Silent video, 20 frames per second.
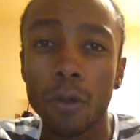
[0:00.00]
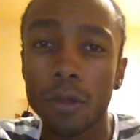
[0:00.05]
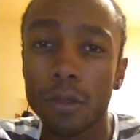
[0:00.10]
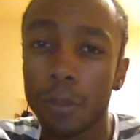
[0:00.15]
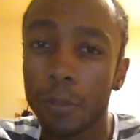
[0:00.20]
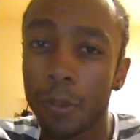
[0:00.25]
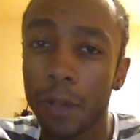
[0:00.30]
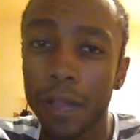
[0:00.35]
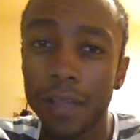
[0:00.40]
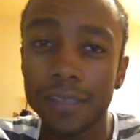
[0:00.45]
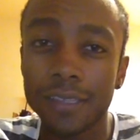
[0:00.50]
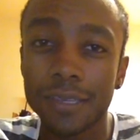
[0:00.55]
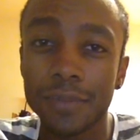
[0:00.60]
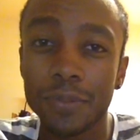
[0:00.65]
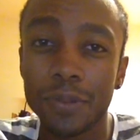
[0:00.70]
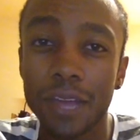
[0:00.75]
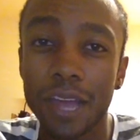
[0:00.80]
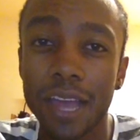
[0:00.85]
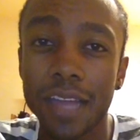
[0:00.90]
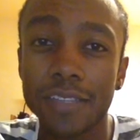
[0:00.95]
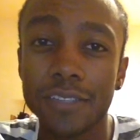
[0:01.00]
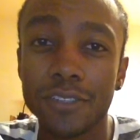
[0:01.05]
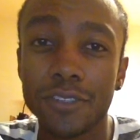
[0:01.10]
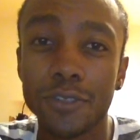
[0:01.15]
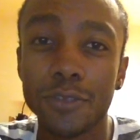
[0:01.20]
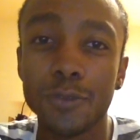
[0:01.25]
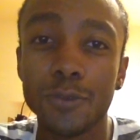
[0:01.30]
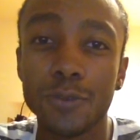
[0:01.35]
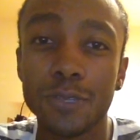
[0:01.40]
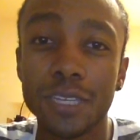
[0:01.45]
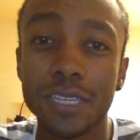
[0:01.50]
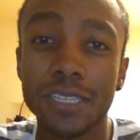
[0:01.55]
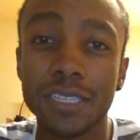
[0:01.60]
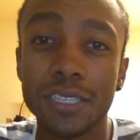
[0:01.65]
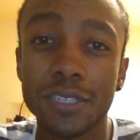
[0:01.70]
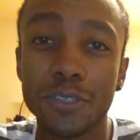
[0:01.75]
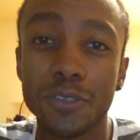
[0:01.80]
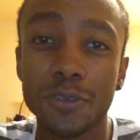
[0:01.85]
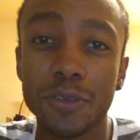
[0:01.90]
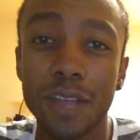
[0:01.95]
The policy planned to
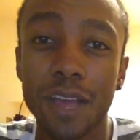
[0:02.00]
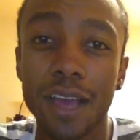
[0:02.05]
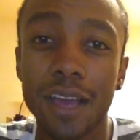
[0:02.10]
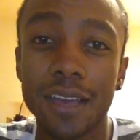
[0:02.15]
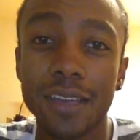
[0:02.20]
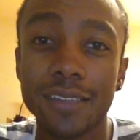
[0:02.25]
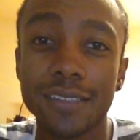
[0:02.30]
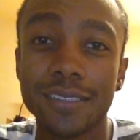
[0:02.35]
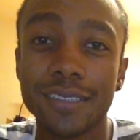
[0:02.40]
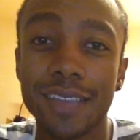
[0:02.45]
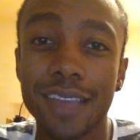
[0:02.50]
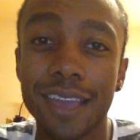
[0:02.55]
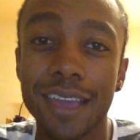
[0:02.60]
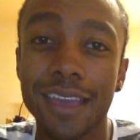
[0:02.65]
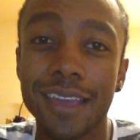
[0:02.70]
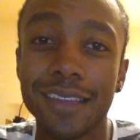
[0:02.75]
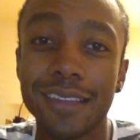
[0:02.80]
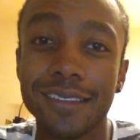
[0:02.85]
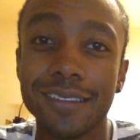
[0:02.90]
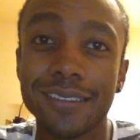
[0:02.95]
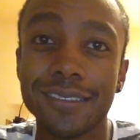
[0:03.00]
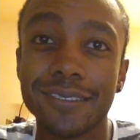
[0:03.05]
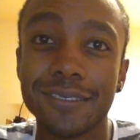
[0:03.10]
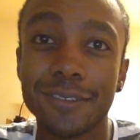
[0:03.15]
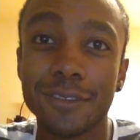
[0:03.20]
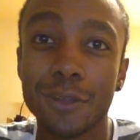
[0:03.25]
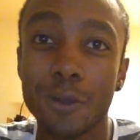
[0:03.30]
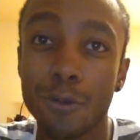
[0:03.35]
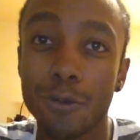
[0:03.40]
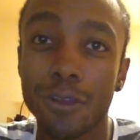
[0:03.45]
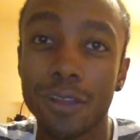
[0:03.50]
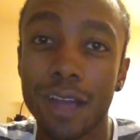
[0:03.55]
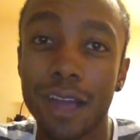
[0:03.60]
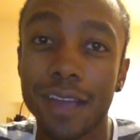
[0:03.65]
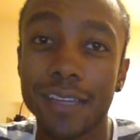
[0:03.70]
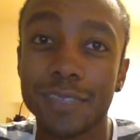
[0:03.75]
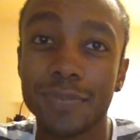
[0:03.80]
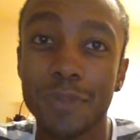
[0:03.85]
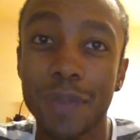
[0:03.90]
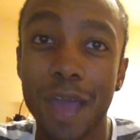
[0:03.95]
decentralize and
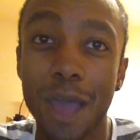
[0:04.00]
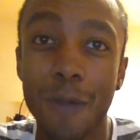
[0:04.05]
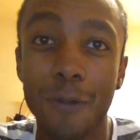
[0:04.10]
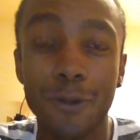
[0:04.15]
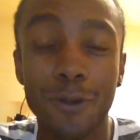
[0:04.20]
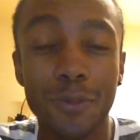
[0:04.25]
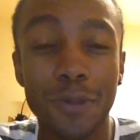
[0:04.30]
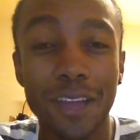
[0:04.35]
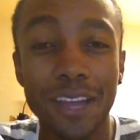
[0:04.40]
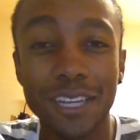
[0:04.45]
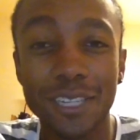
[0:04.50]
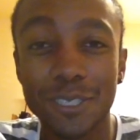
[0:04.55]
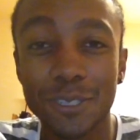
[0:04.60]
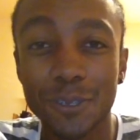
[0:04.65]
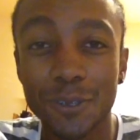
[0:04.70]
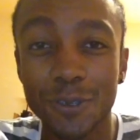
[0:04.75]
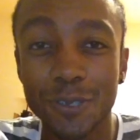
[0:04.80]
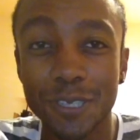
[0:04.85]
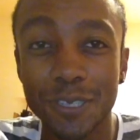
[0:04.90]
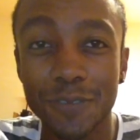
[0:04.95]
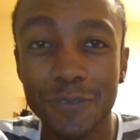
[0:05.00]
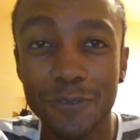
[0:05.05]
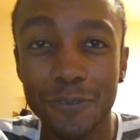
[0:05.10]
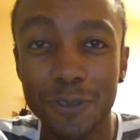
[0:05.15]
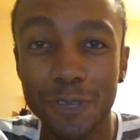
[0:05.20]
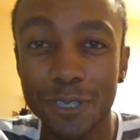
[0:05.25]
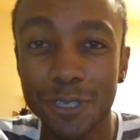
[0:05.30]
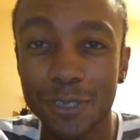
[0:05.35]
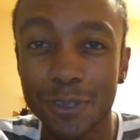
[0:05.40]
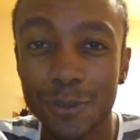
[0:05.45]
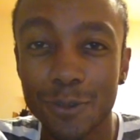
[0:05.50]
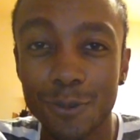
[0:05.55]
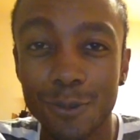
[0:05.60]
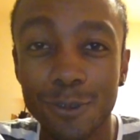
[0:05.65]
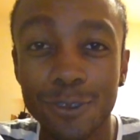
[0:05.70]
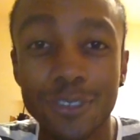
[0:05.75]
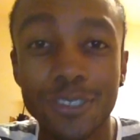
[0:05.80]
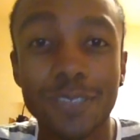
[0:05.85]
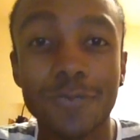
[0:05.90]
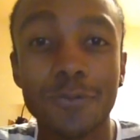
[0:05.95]
localize power by introducing free
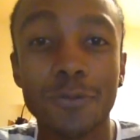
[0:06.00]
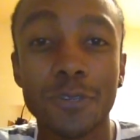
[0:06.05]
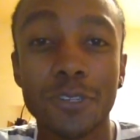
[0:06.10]
schools,